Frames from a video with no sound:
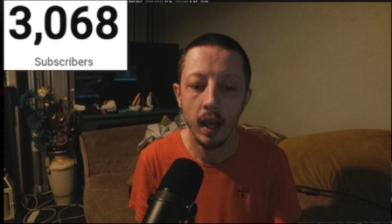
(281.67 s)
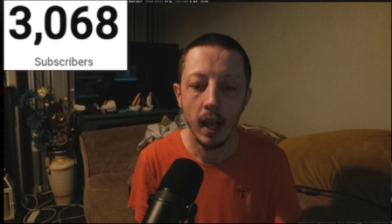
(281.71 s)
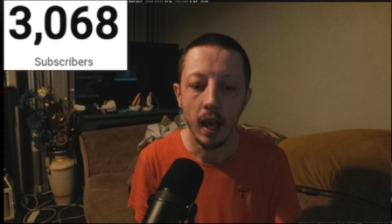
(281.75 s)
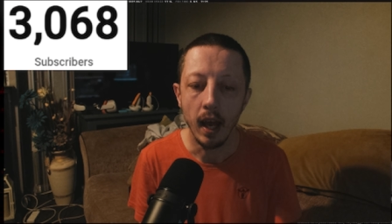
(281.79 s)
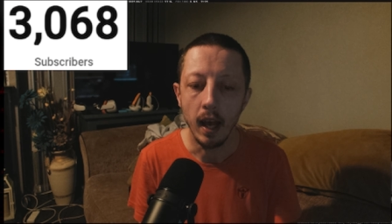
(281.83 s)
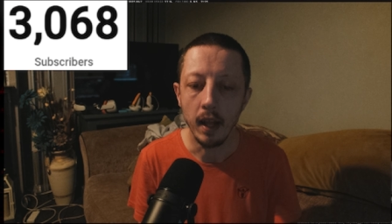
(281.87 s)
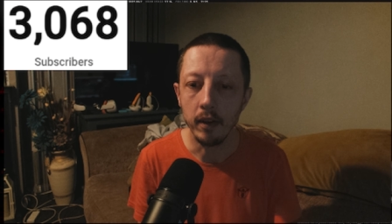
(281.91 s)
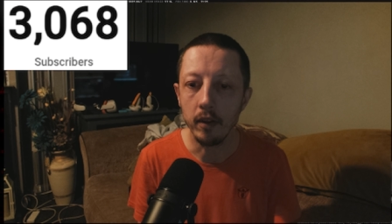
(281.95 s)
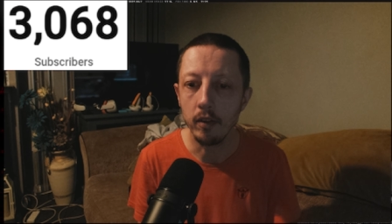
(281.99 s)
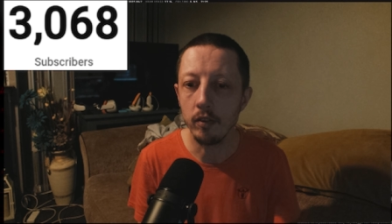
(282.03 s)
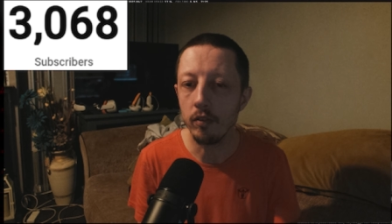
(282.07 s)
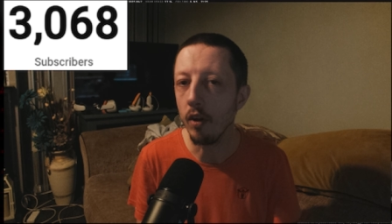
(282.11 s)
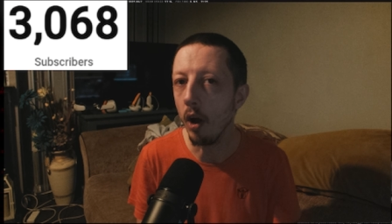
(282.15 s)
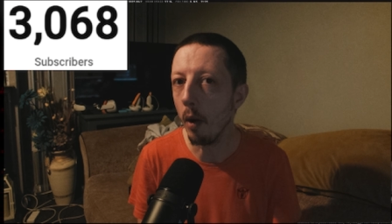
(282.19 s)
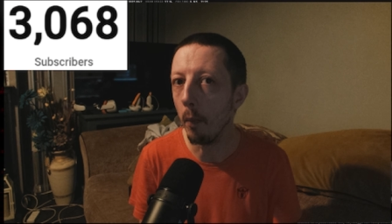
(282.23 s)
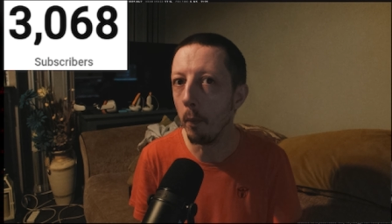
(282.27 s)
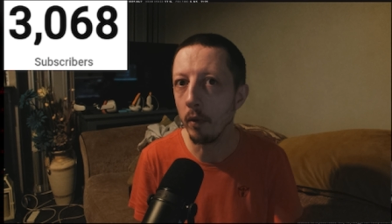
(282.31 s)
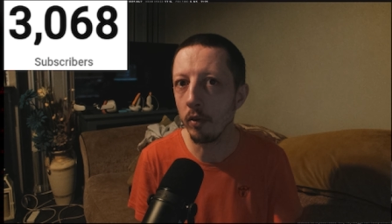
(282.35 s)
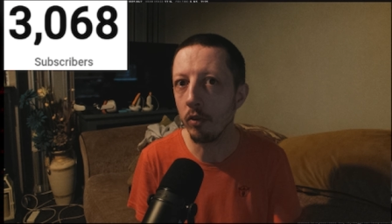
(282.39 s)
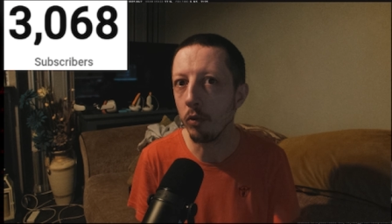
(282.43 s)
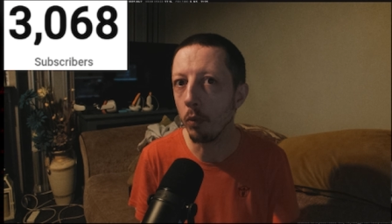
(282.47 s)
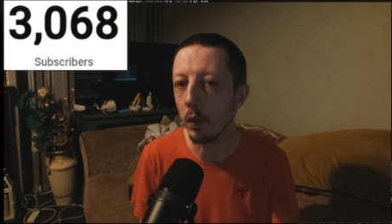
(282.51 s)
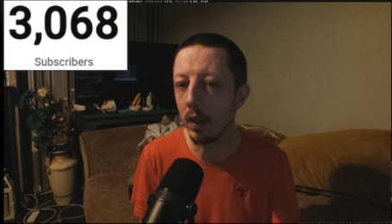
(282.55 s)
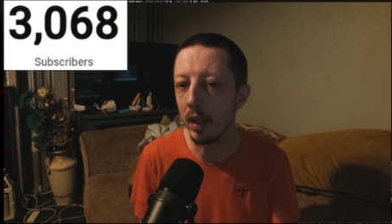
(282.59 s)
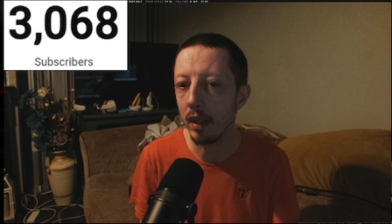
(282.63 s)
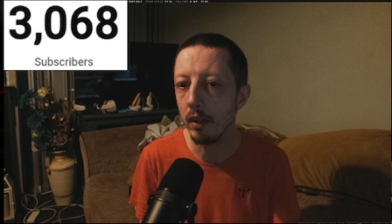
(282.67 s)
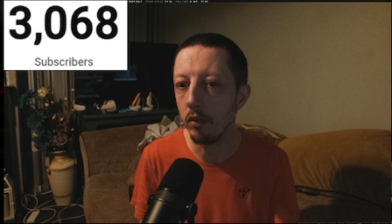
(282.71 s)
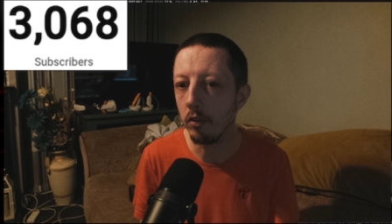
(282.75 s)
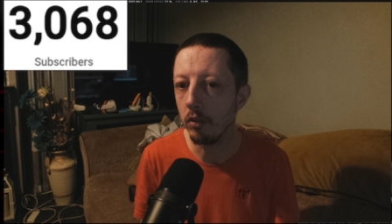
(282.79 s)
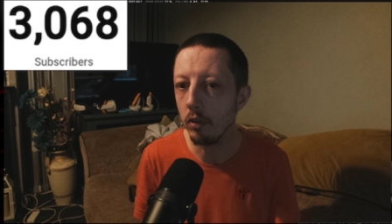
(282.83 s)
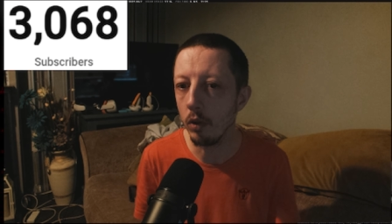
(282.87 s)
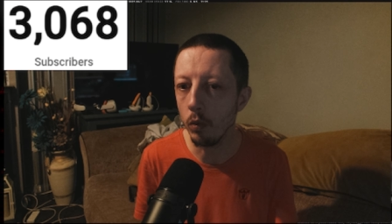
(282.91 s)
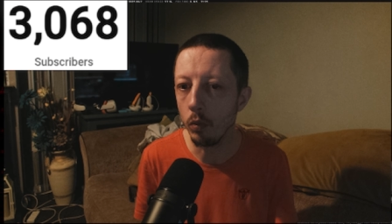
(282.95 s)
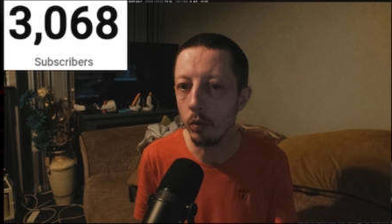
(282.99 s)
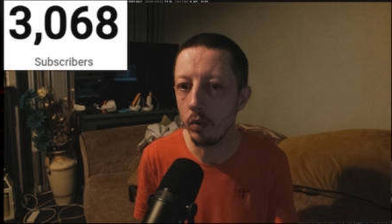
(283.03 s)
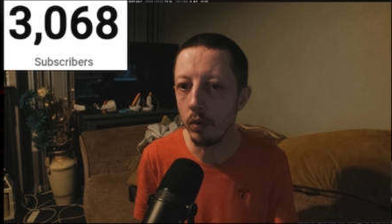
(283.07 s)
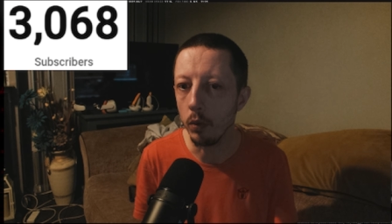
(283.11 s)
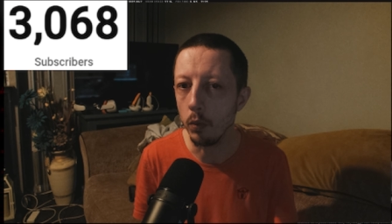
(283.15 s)
and there's not much we can
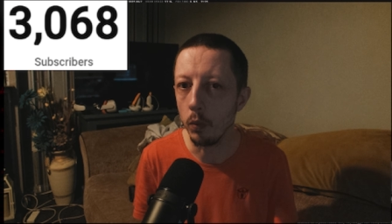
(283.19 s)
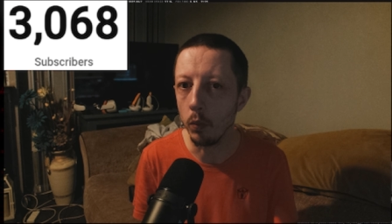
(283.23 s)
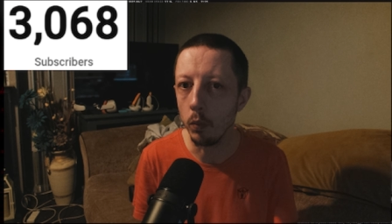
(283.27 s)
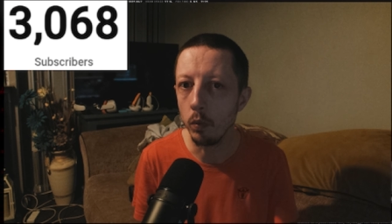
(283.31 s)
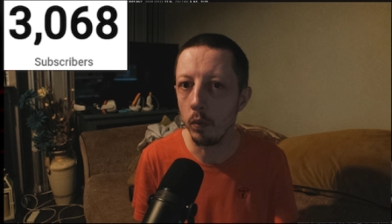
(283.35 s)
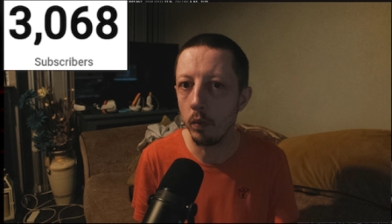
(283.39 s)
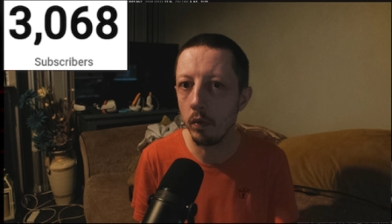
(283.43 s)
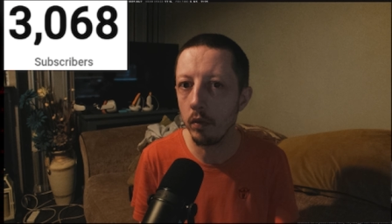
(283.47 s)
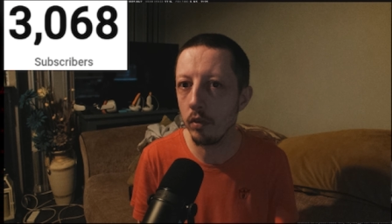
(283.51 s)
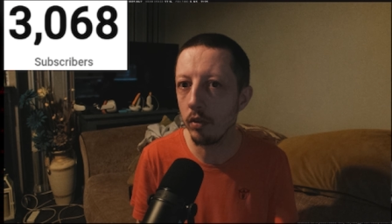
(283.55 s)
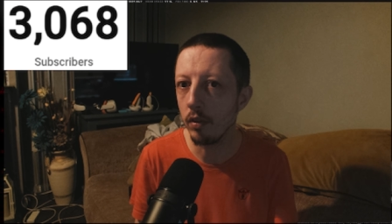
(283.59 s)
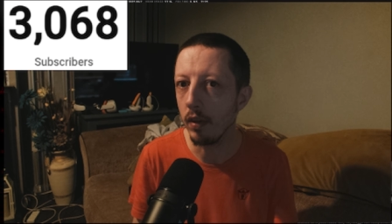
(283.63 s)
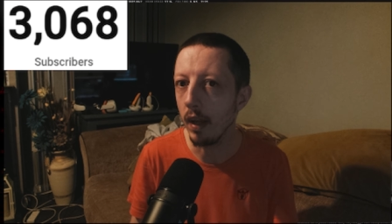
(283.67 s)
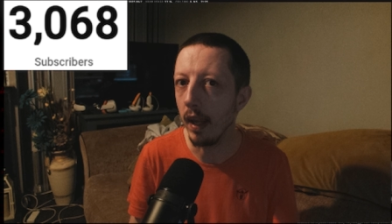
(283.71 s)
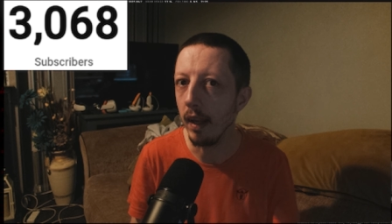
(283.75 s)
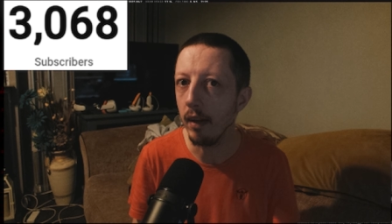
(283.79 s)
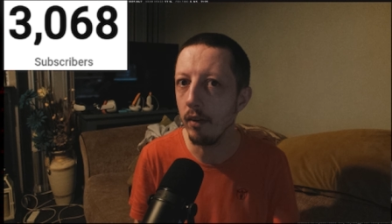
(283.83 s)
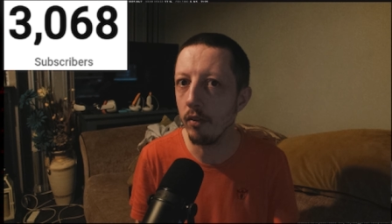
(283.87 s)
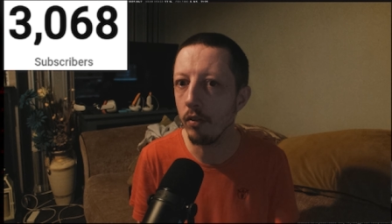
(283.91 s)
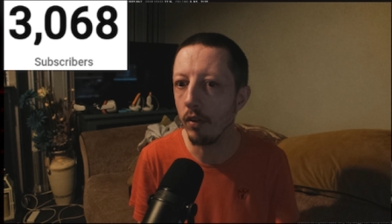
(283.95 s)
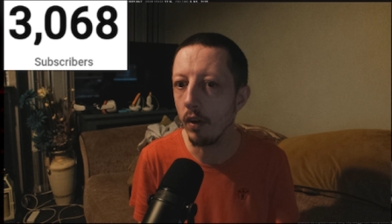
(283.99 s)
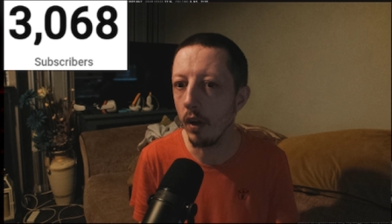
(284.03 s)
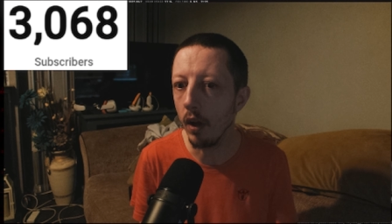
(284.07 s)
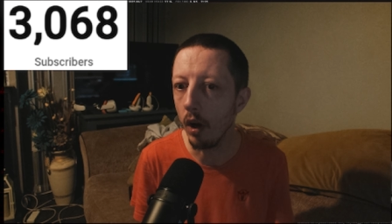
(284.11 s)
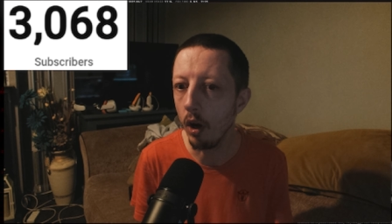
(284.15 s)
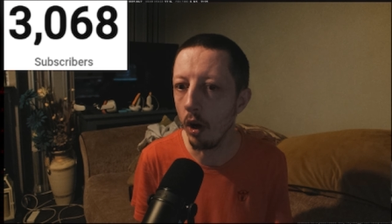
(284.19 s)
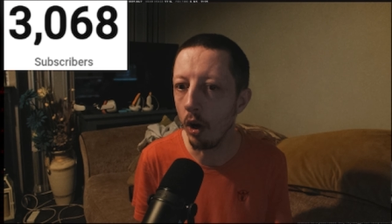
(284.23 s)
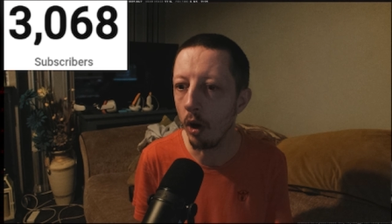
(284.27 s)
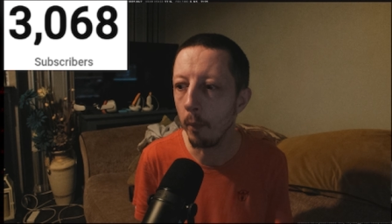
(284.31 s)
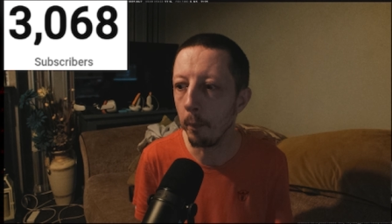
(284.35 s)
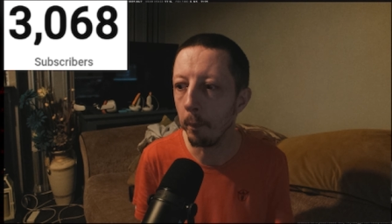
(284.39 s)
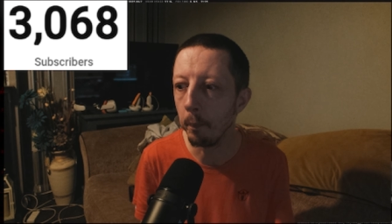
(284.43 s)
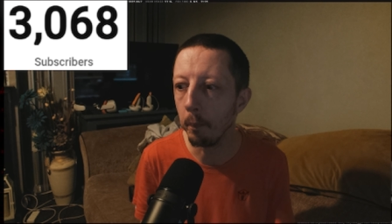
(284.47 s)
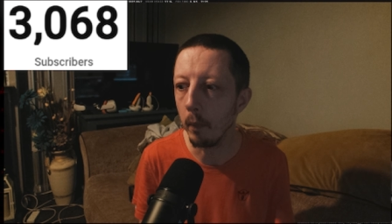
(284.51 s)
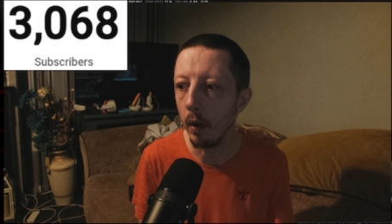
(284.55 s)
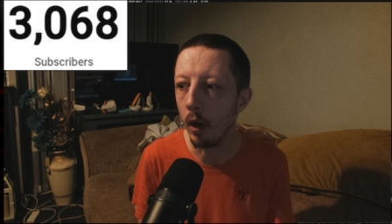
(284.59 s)
do to change it or